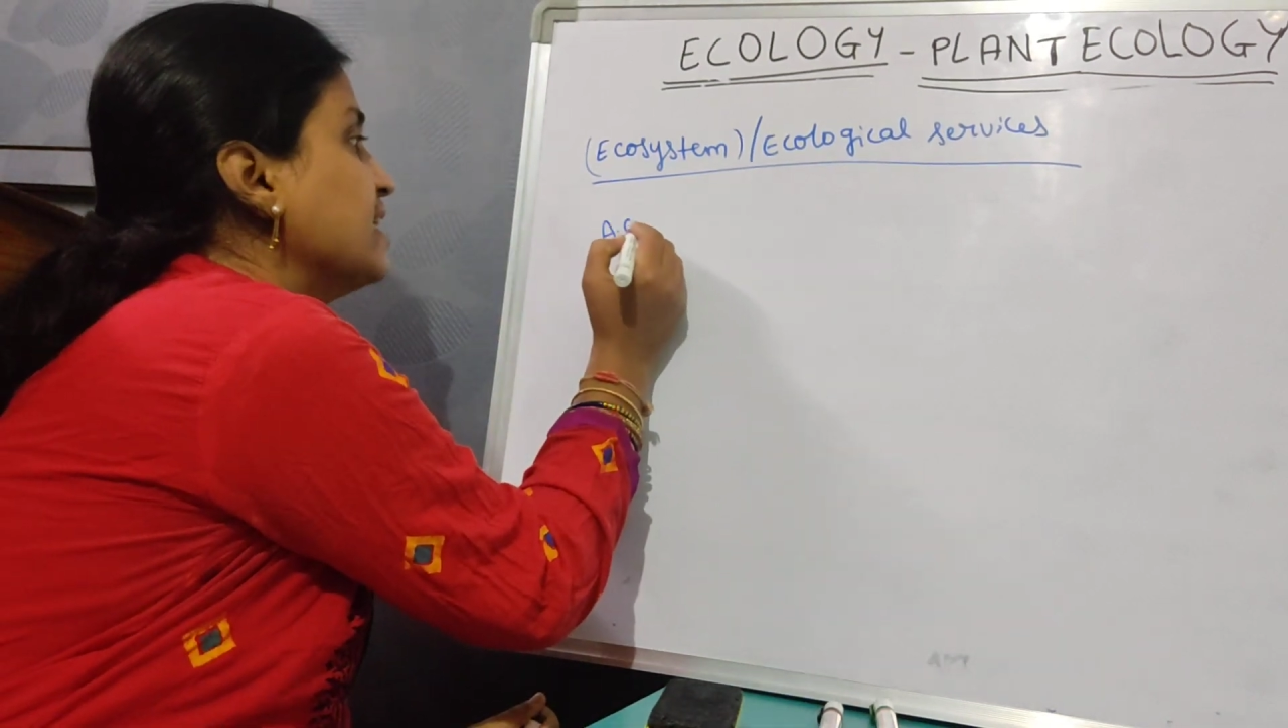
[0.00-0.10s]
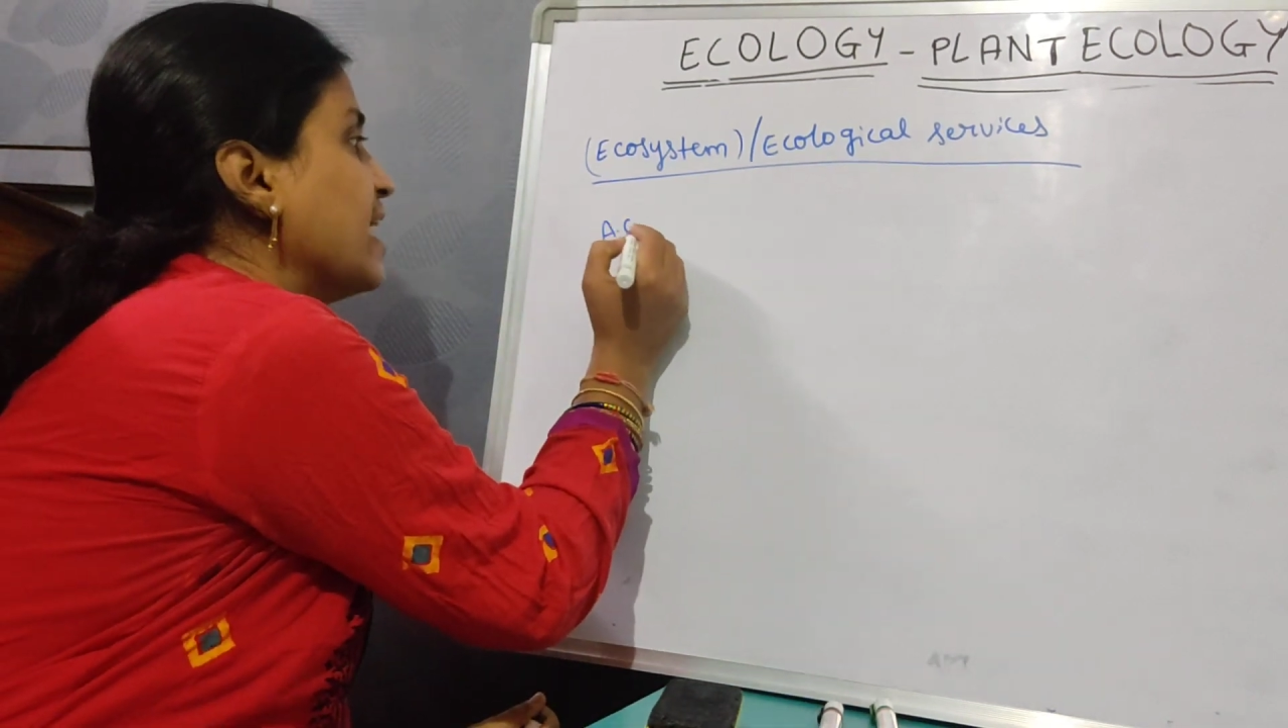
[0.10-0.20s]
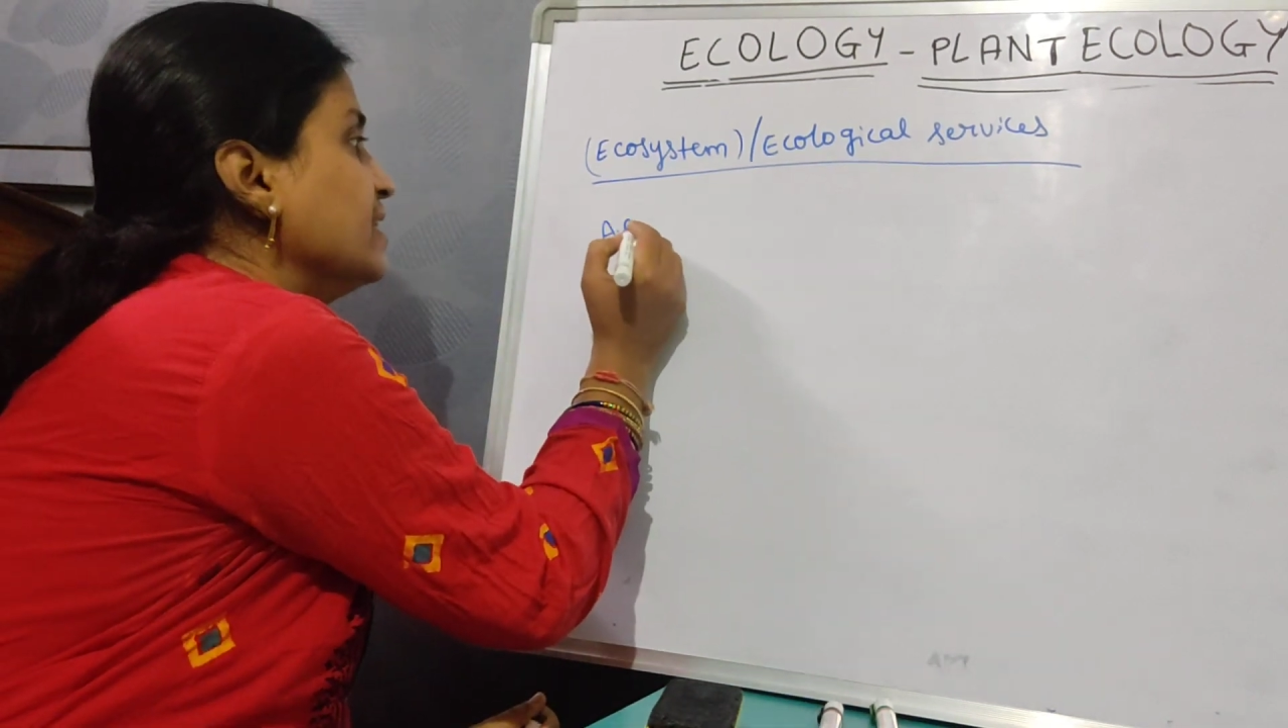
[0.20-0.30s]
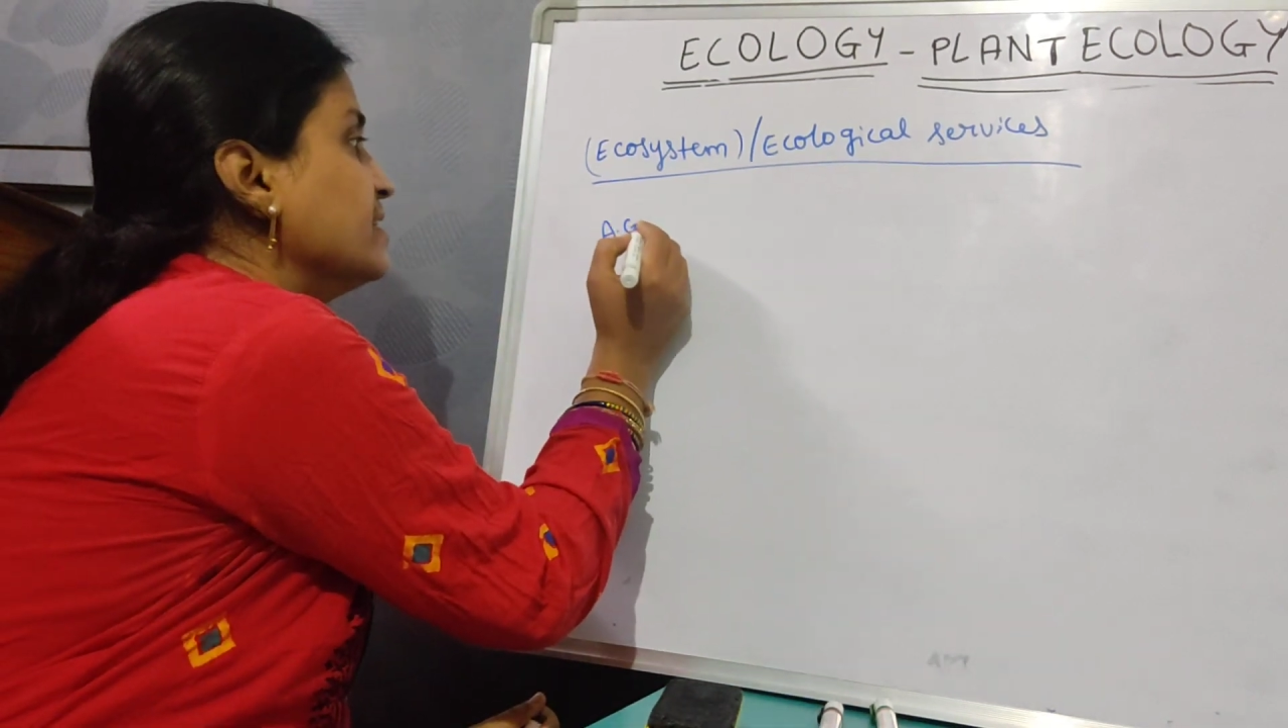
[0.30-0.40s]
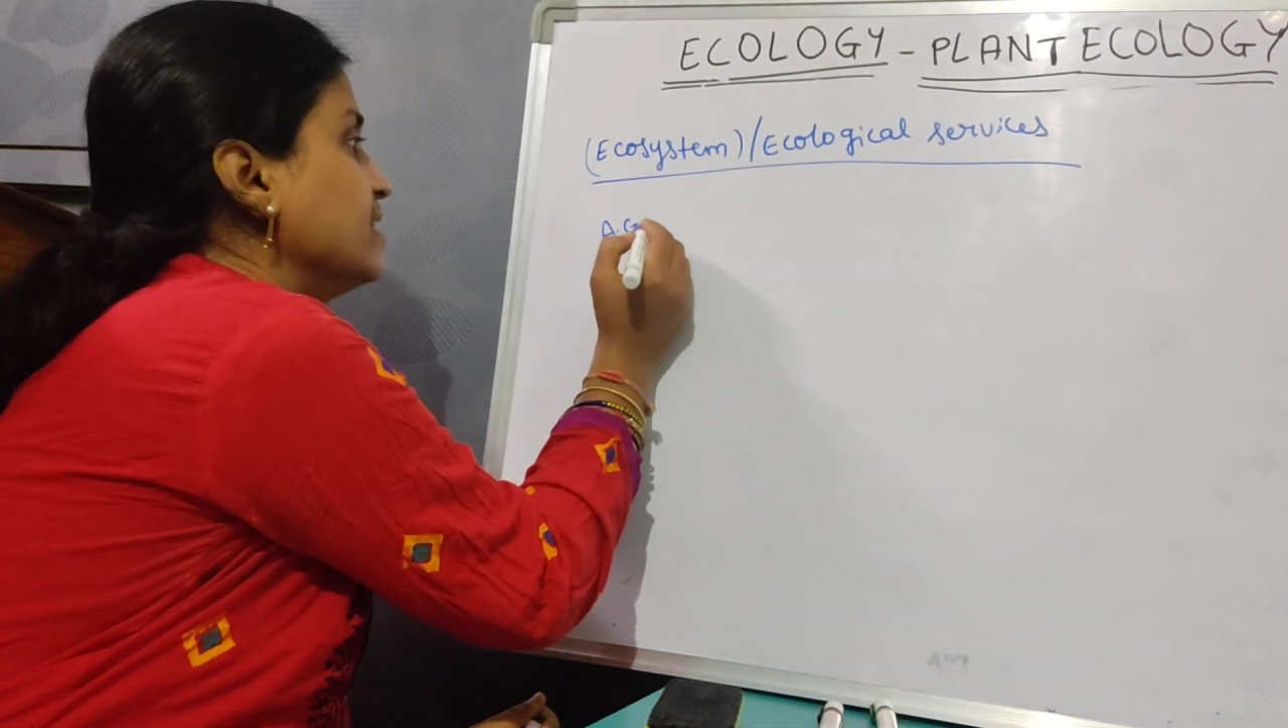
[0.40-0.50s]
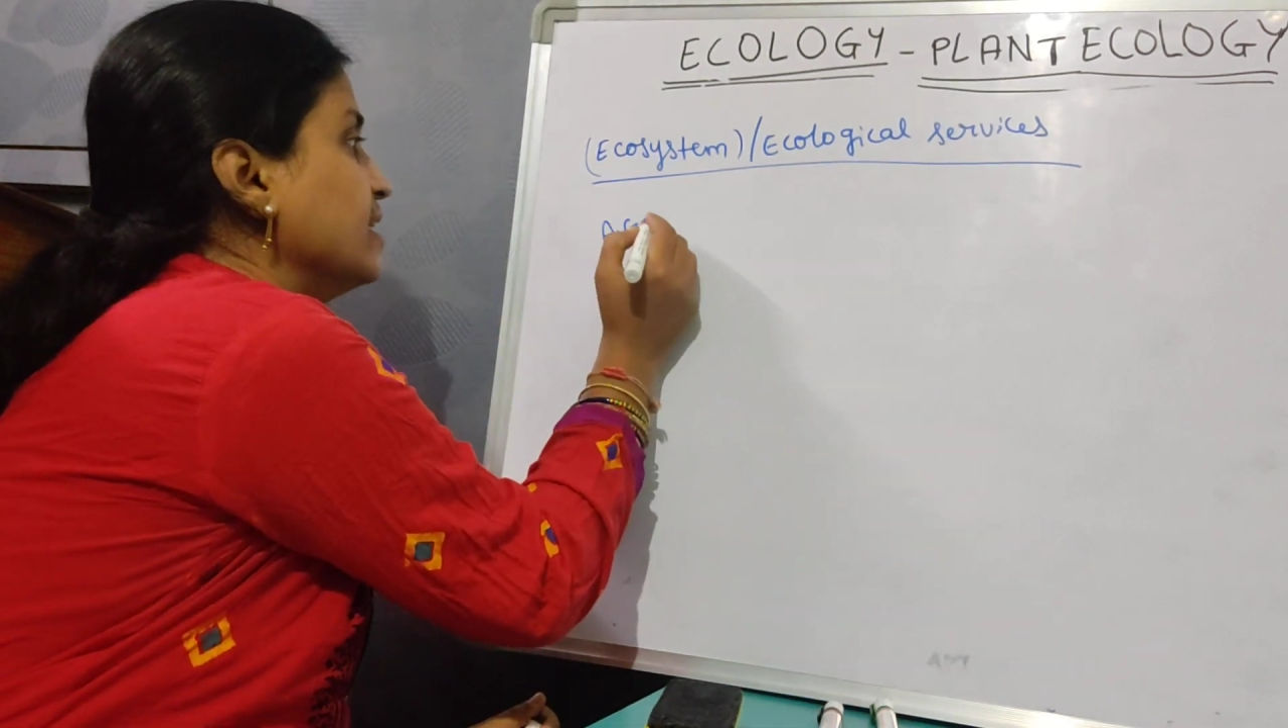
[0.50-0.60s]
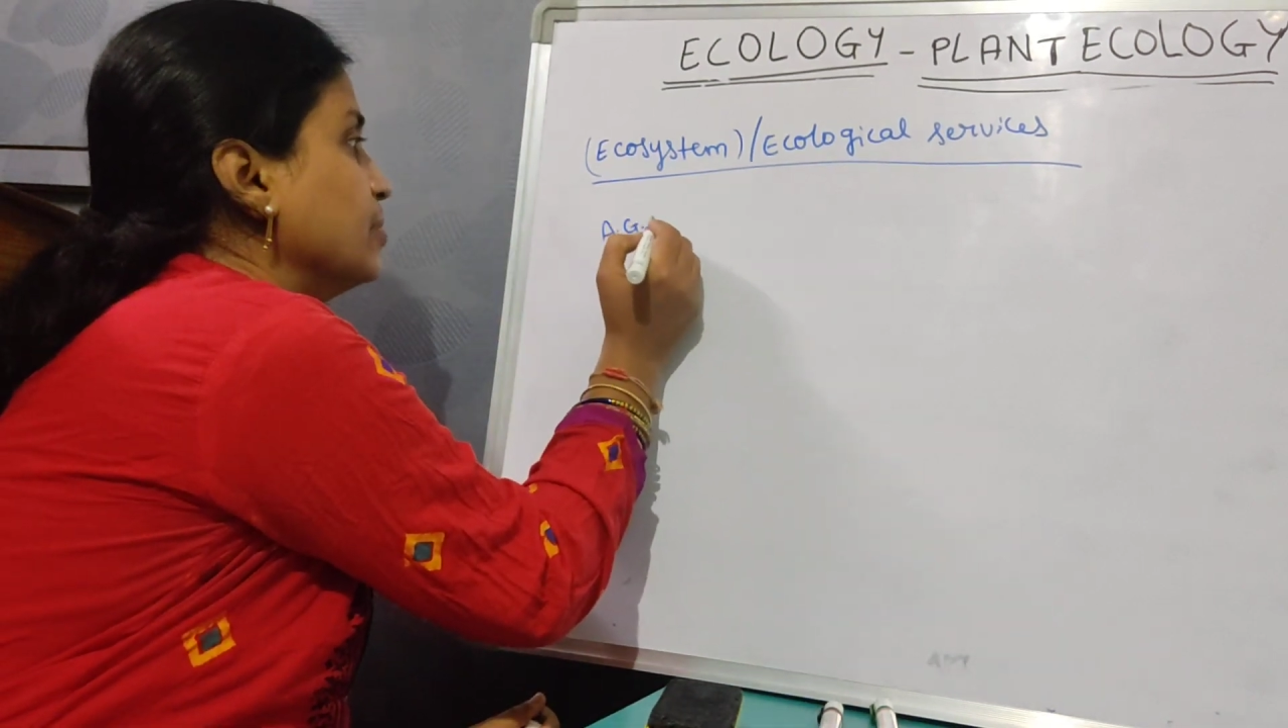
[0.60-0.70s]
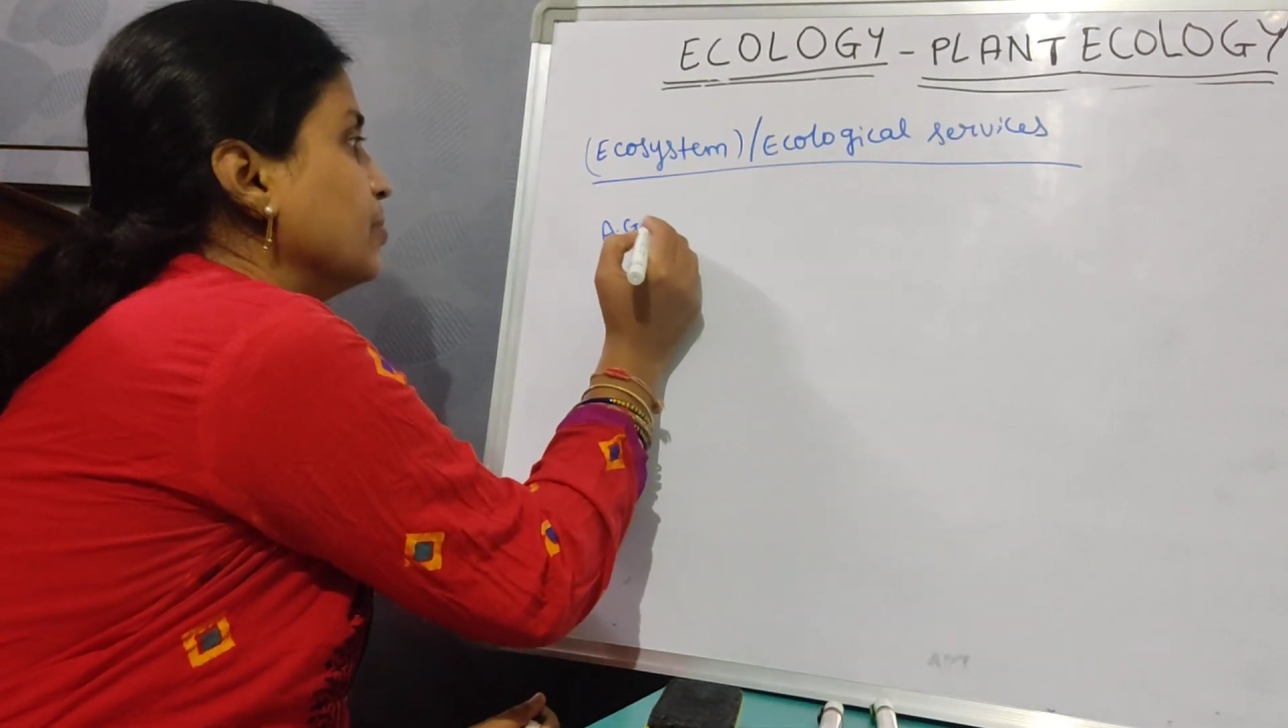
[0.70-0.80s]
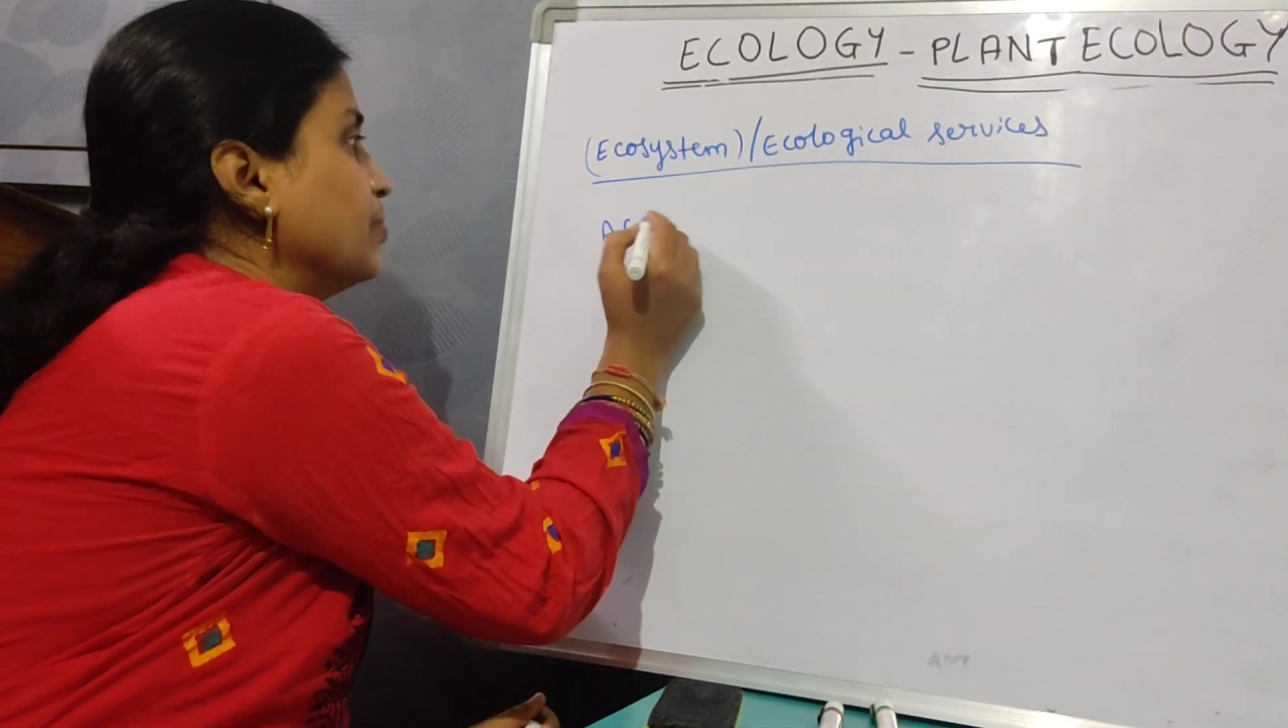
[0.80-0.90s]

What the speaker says: Tansley.